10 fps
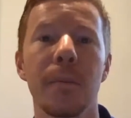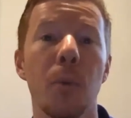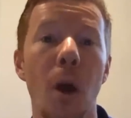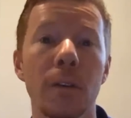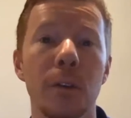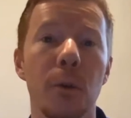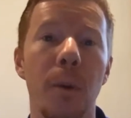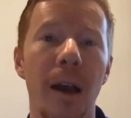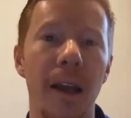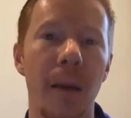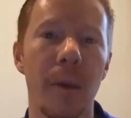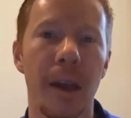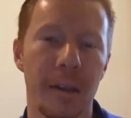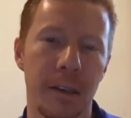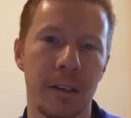brought to you by M A
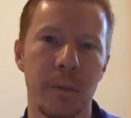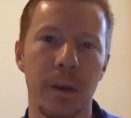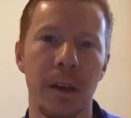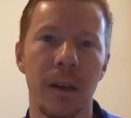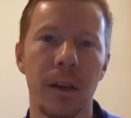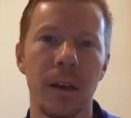S S P.